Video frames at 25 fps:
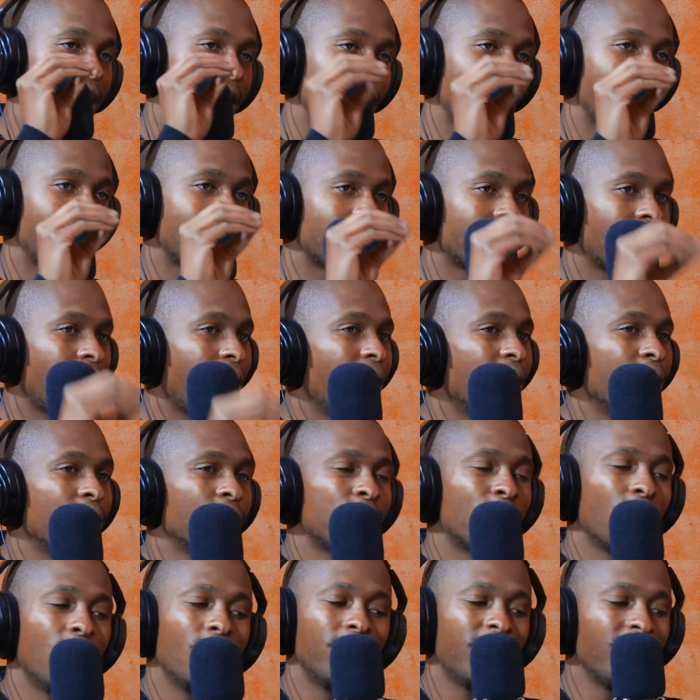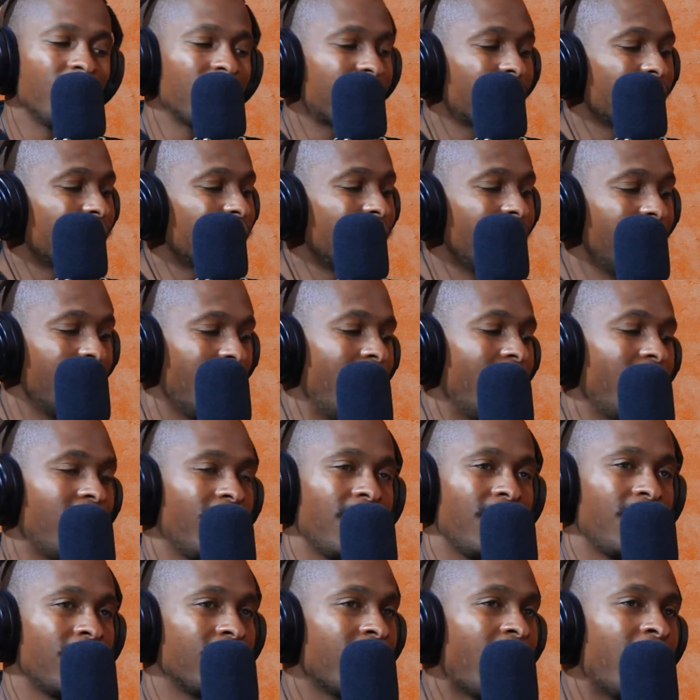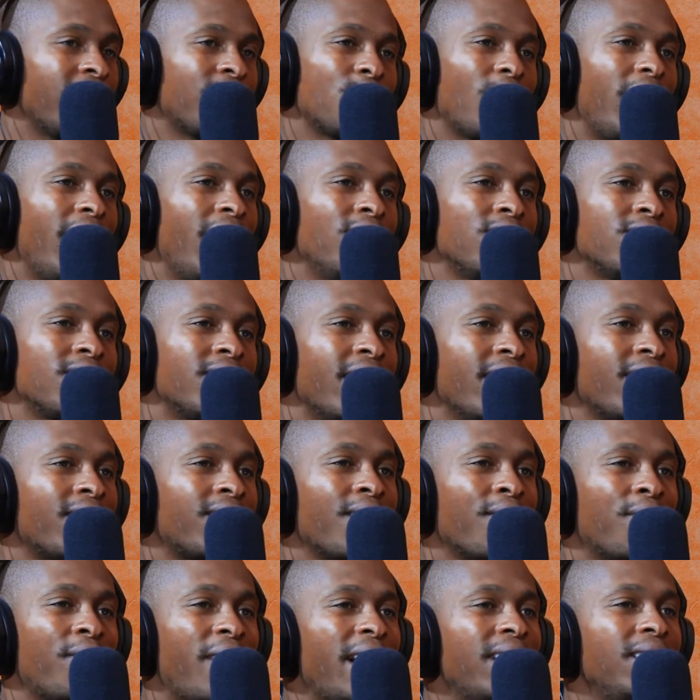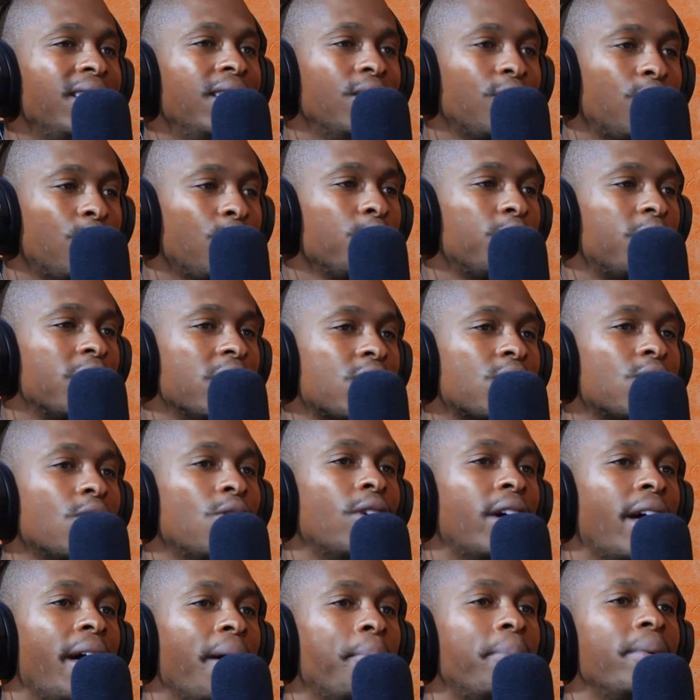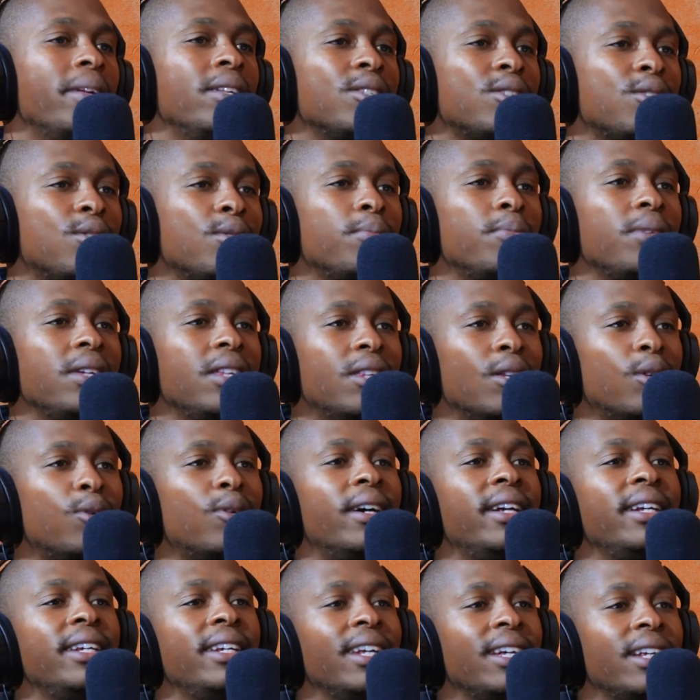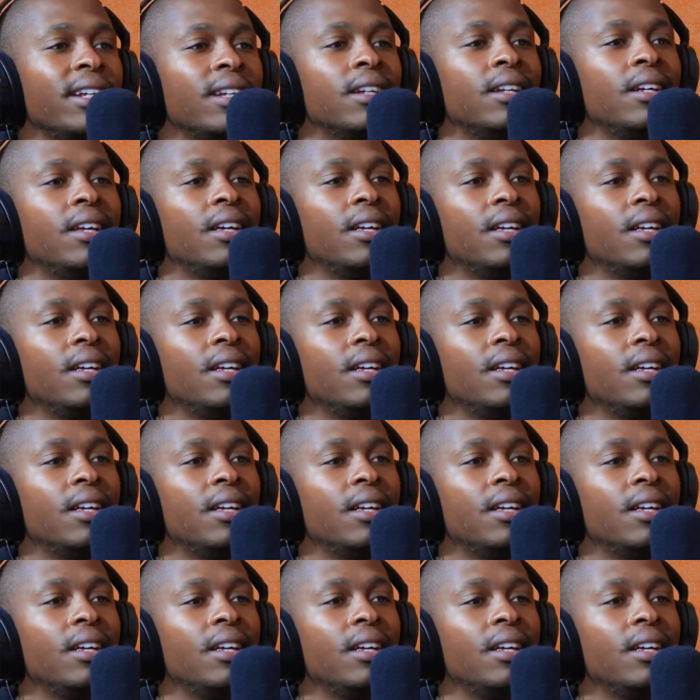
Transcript: he has. Other so this is nothing. That's why I was like, the Wagner Group just so happens to be the one that,